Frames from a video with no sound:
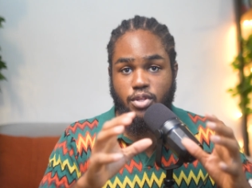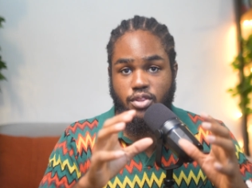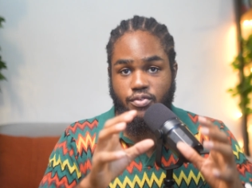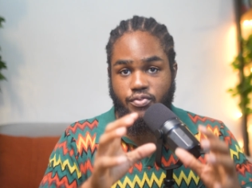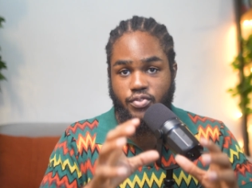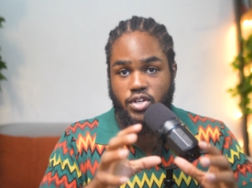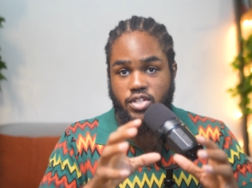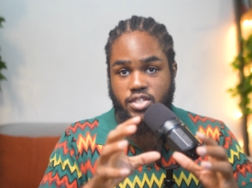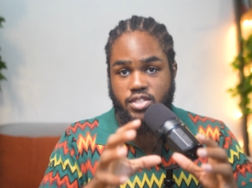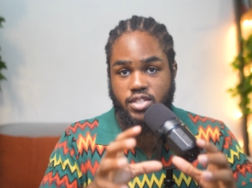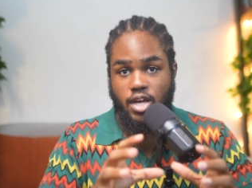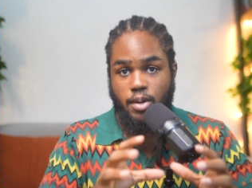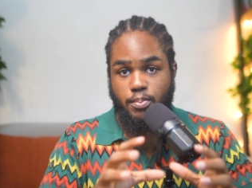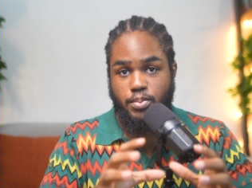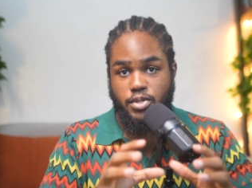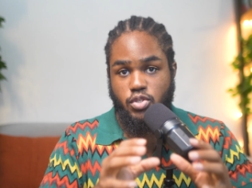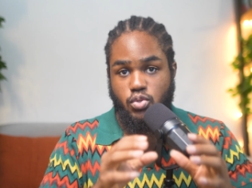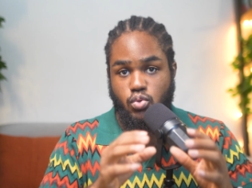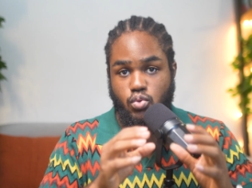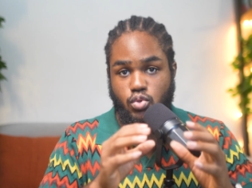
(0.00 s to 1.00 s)
But the first step
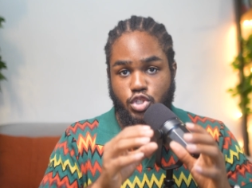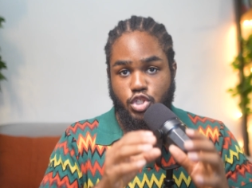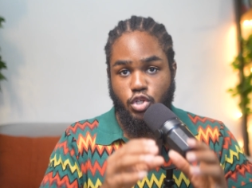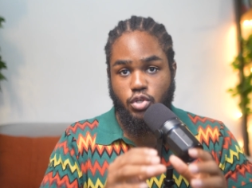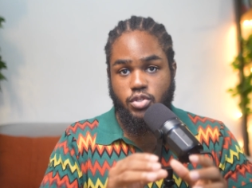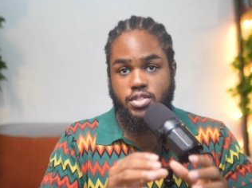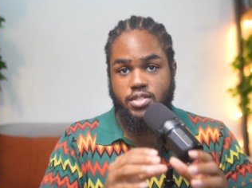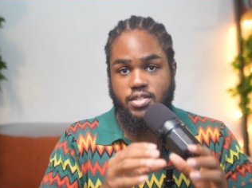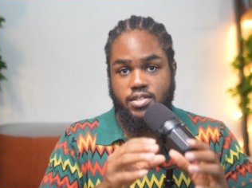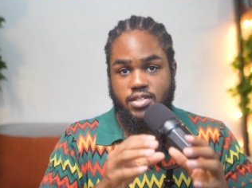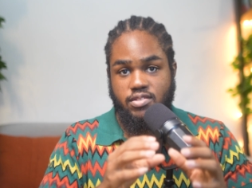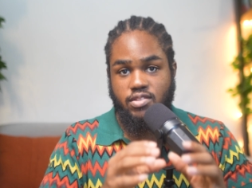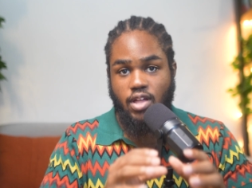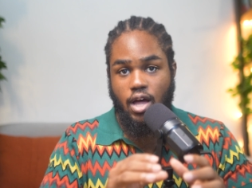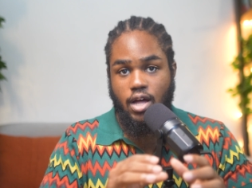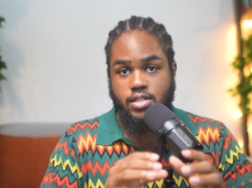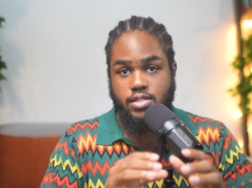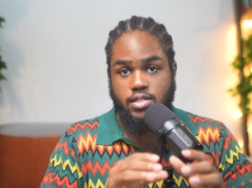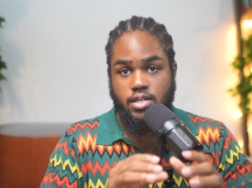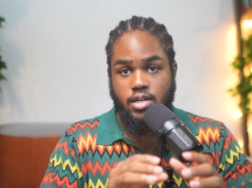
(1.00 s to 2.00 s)
is to just
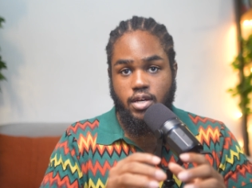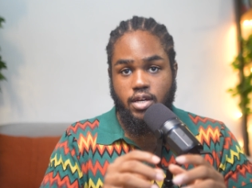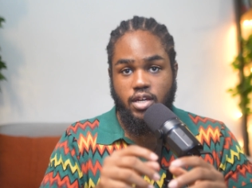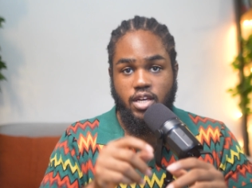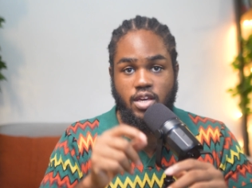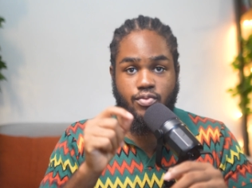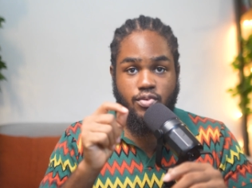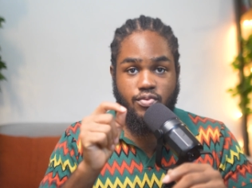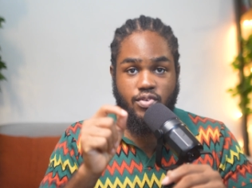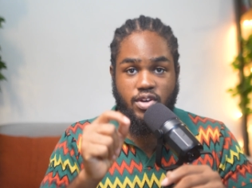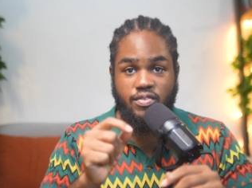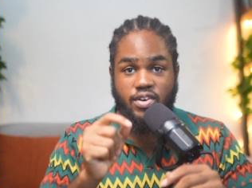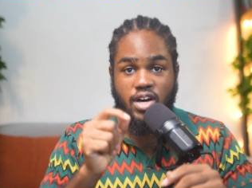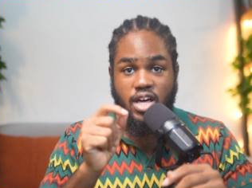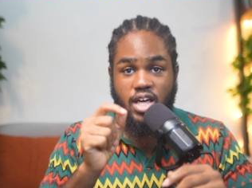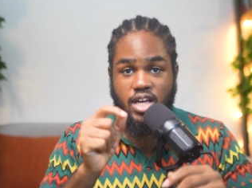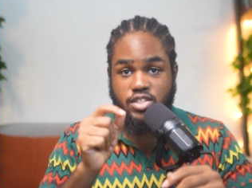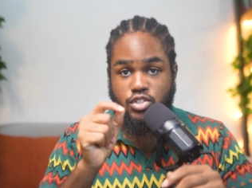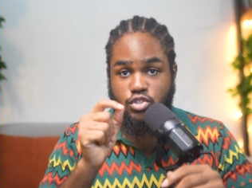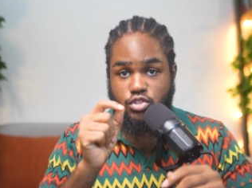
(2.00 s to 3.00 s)
start. If you've ever
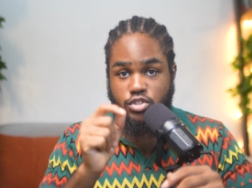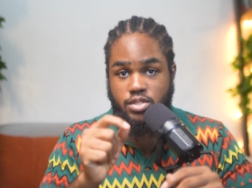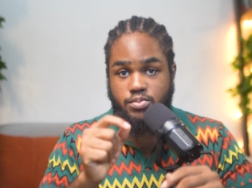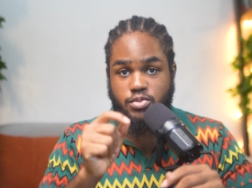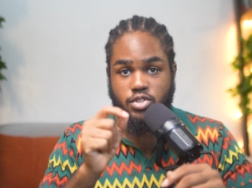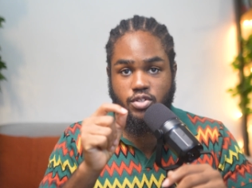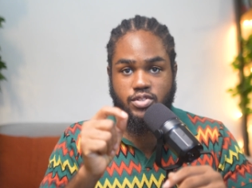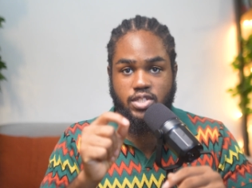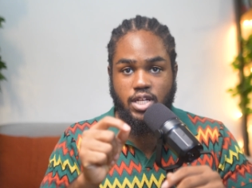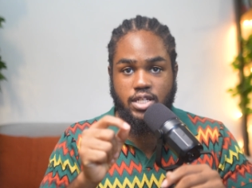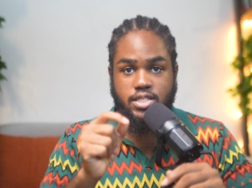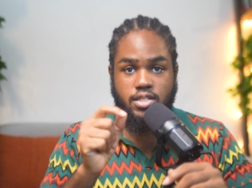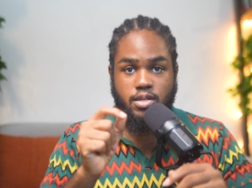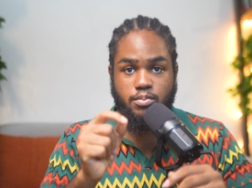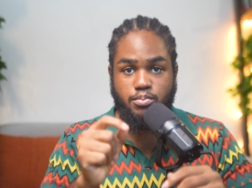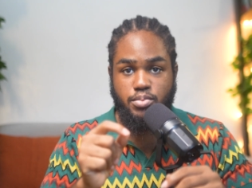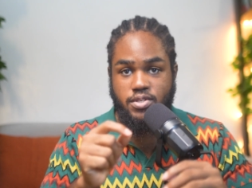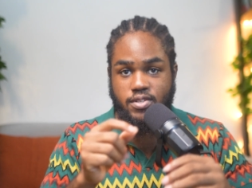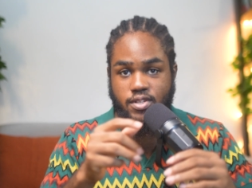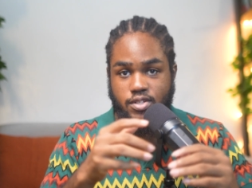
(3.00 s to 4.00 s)
had dreams of starting a
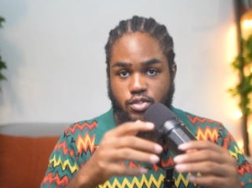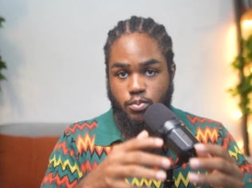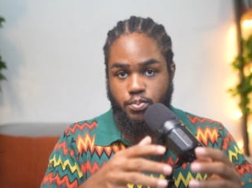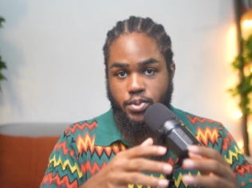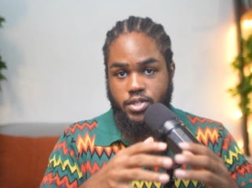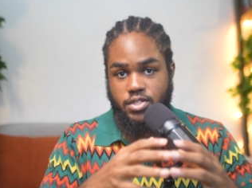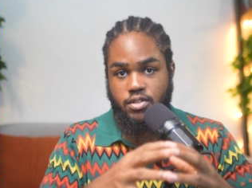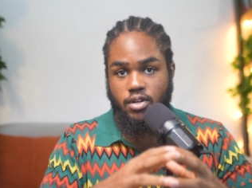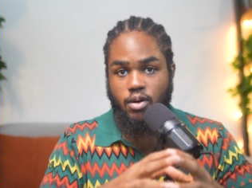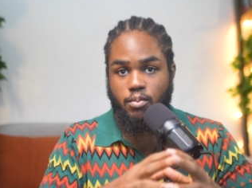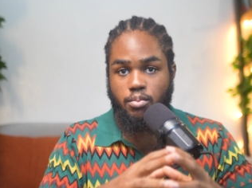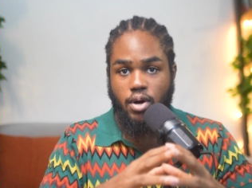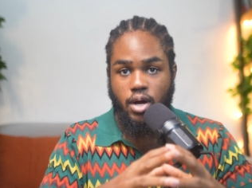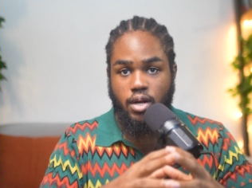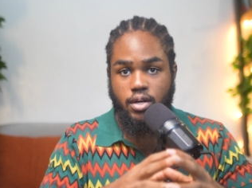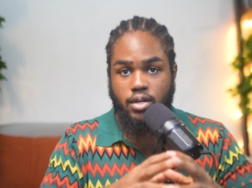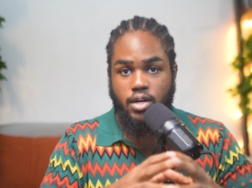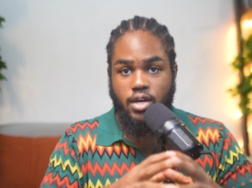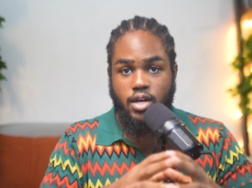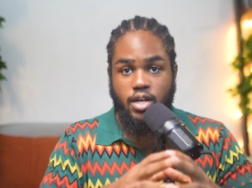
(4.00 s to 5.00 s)
business or personal
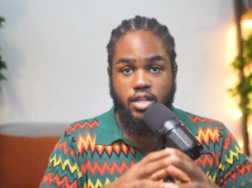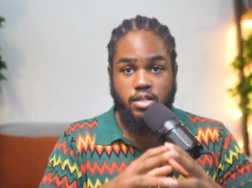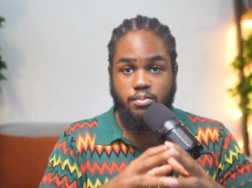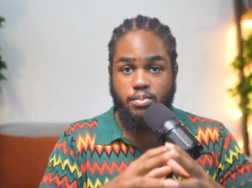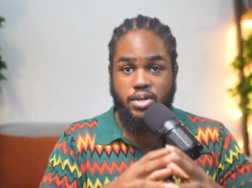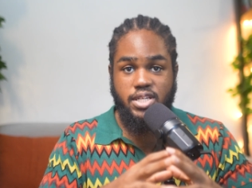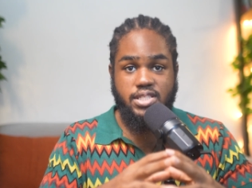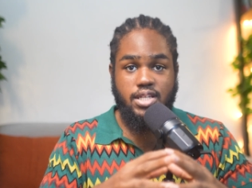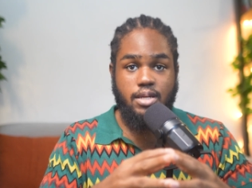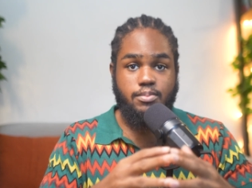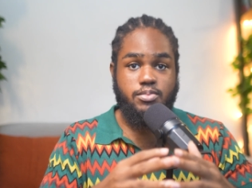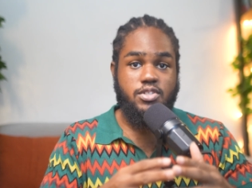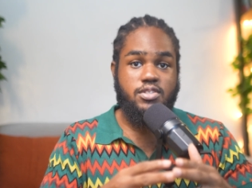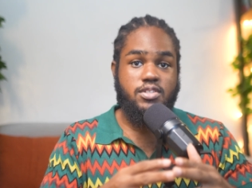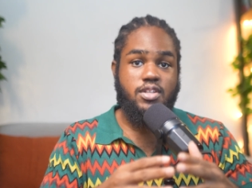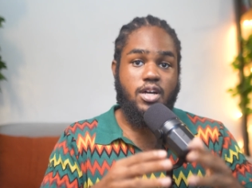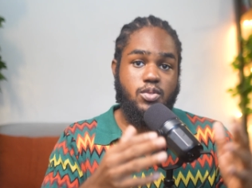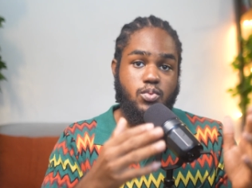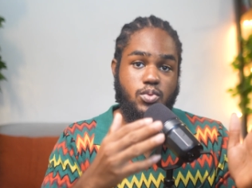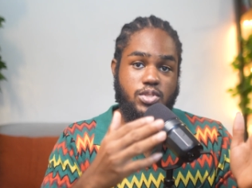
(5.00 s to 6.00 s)
brand, the best time to
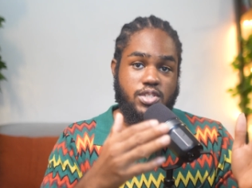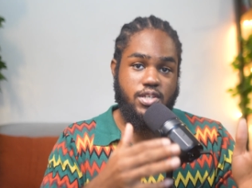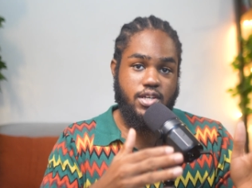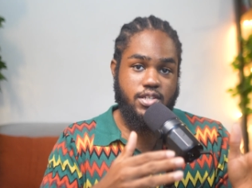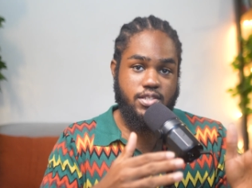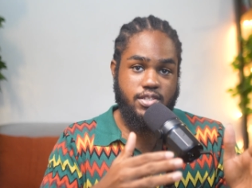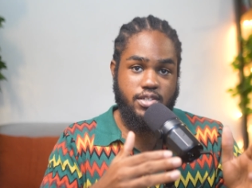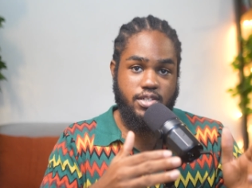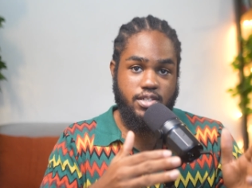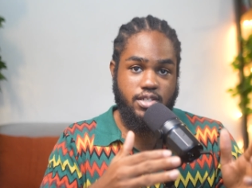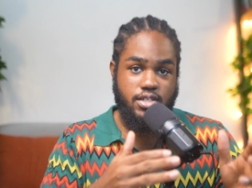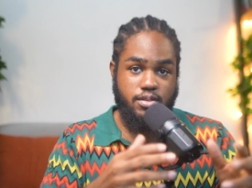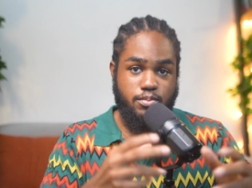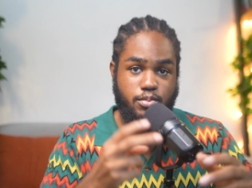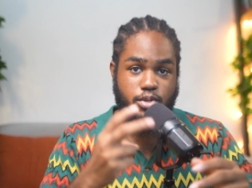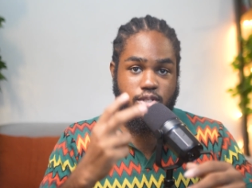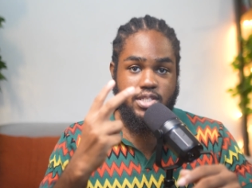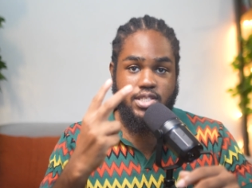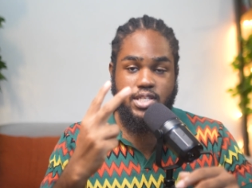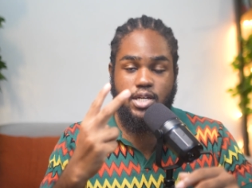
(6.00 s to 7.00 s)
start was yesterday,
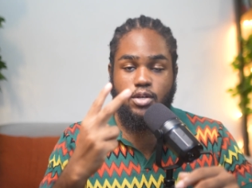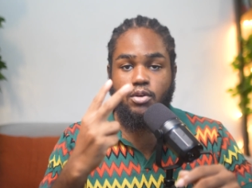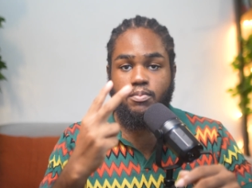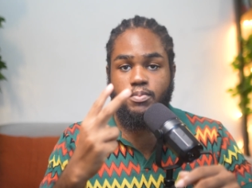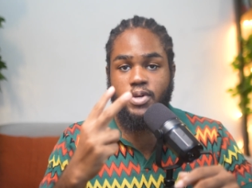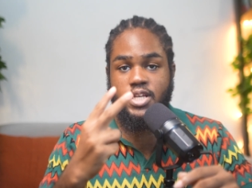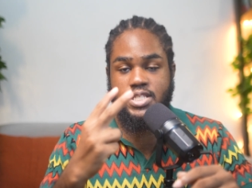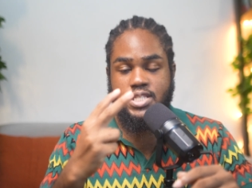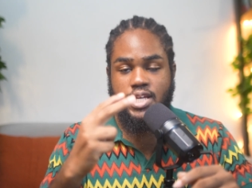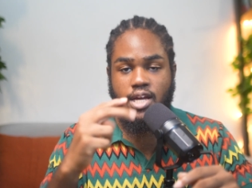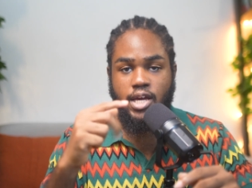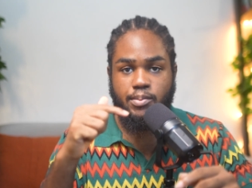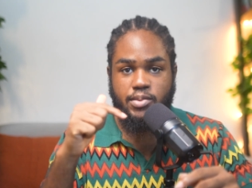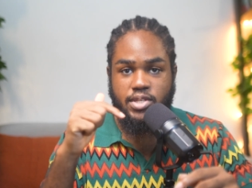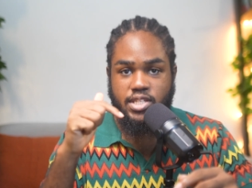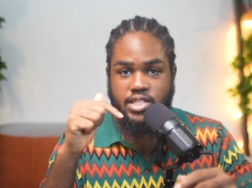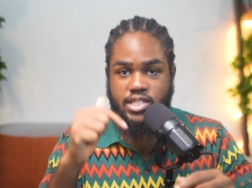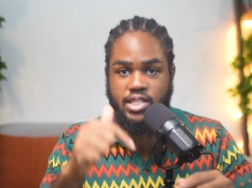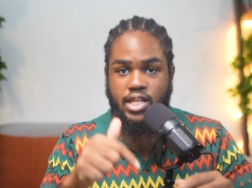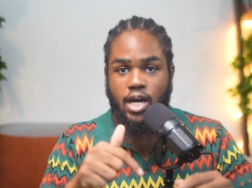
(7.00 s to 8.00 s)
but the second best time
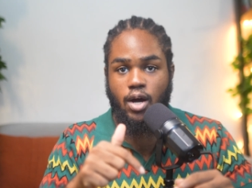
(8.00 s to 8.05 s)
is